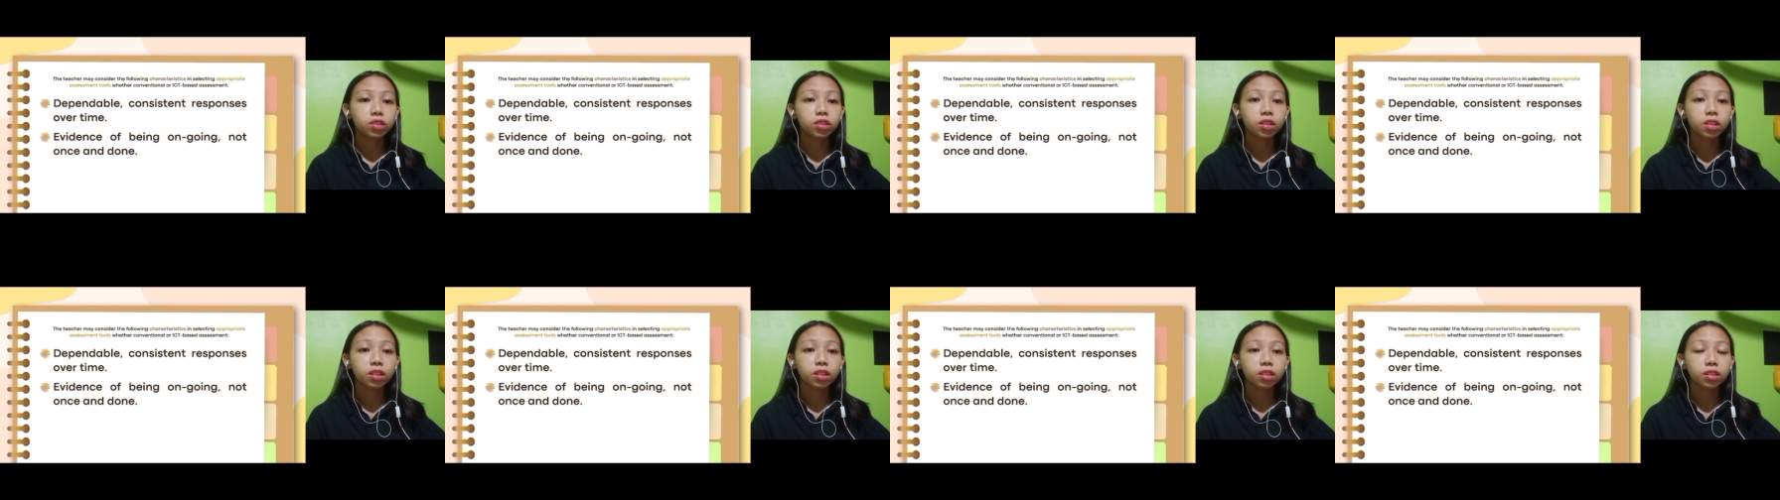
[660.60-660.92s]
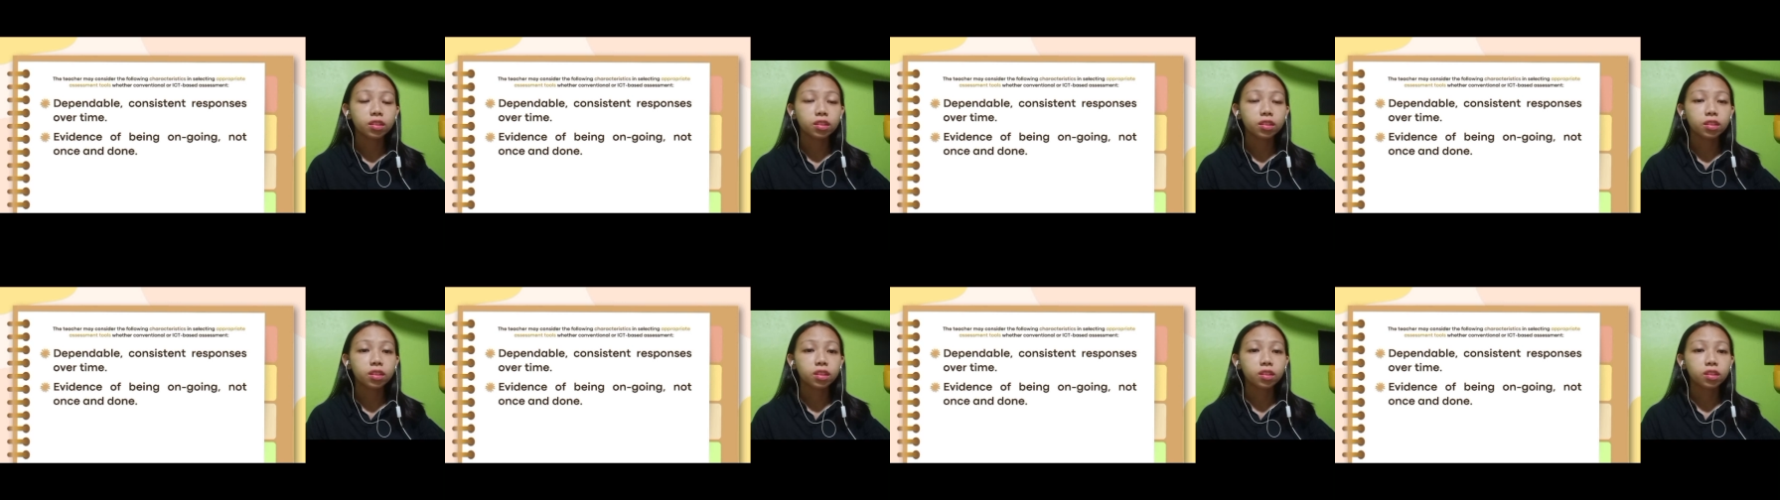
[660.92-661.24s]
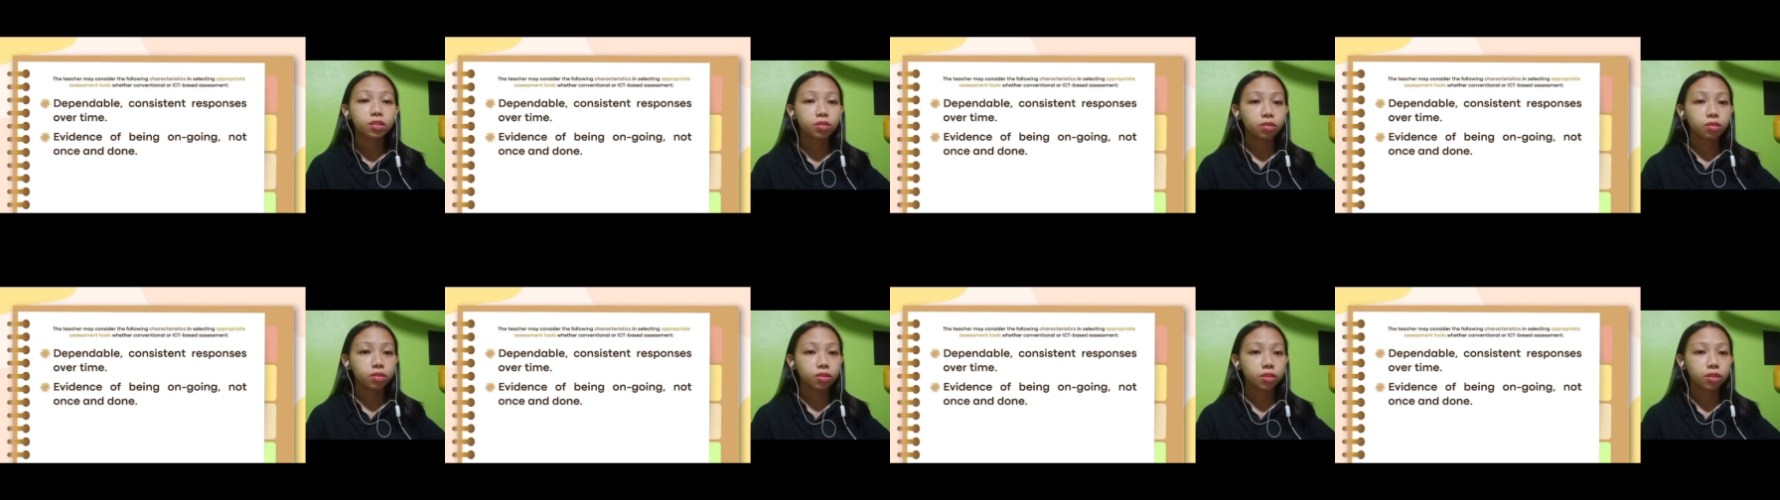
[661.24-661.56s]
this
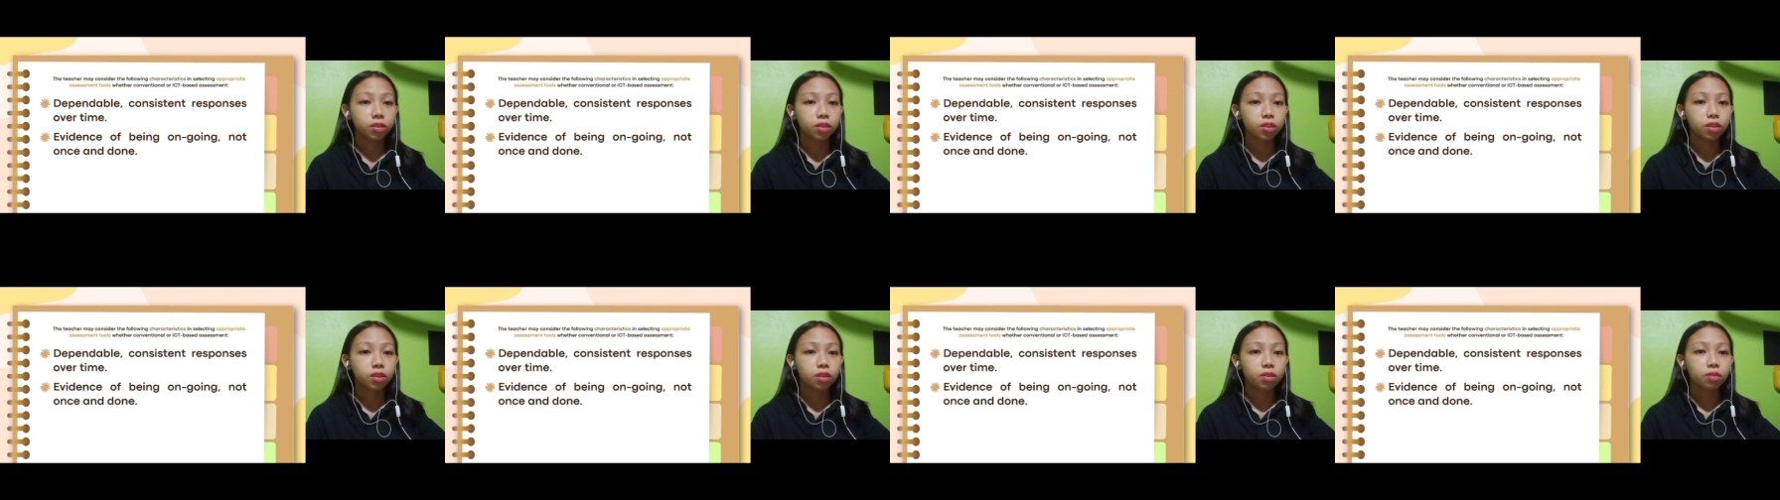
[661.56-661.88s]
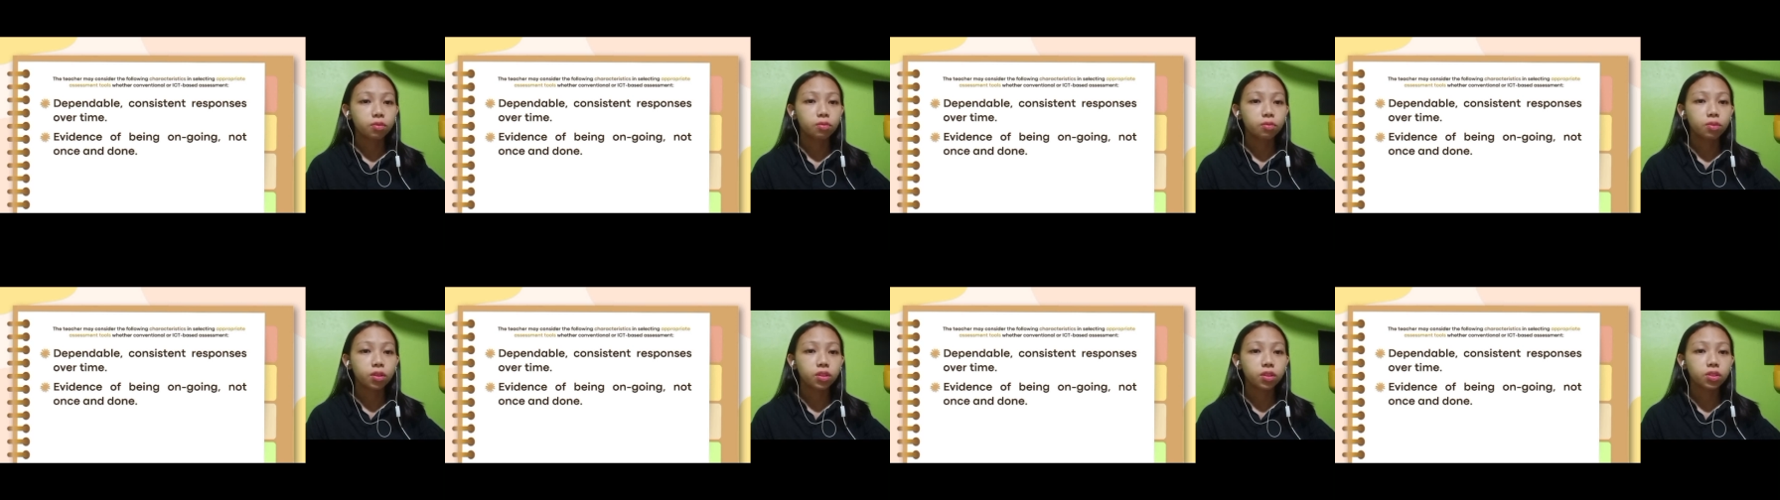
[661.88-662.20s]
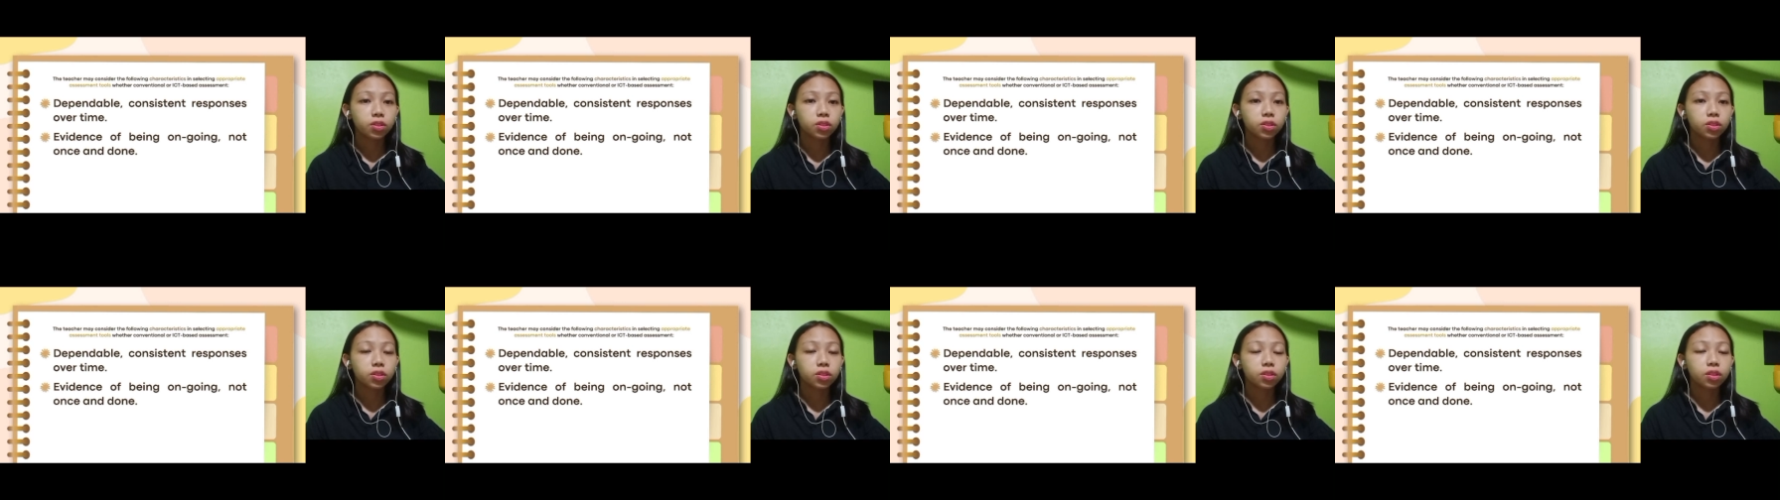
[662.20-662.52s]
result,
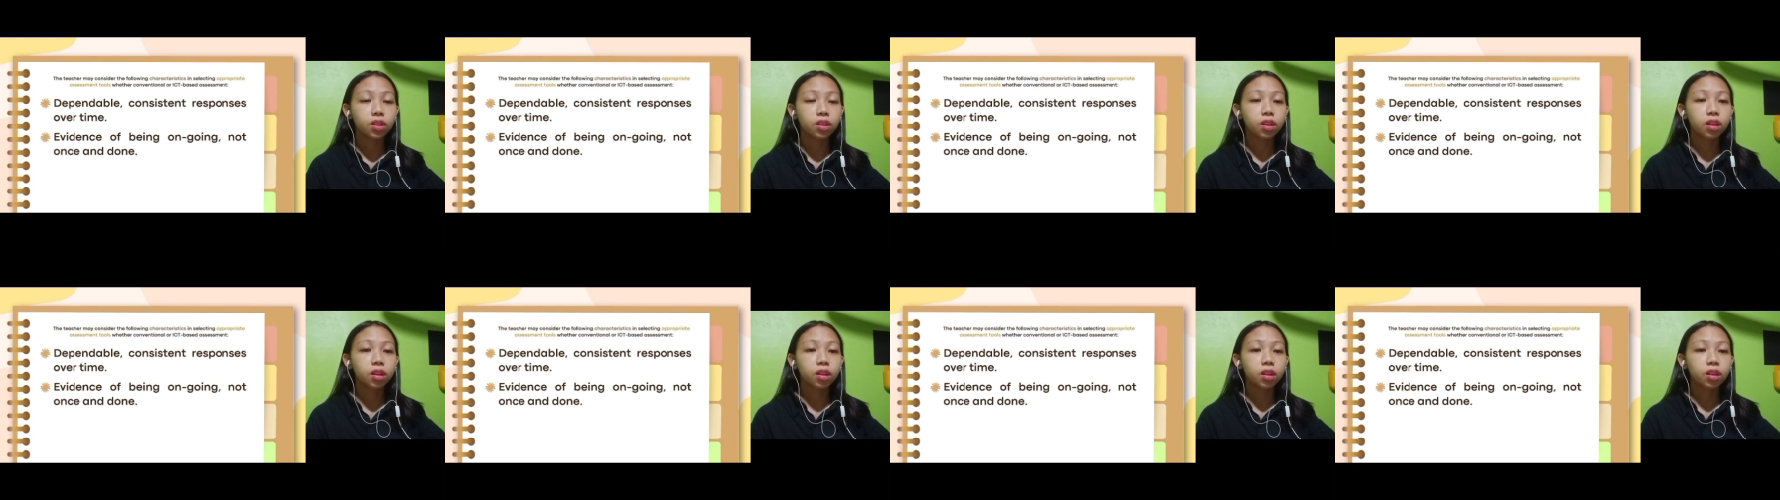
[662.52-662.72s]
which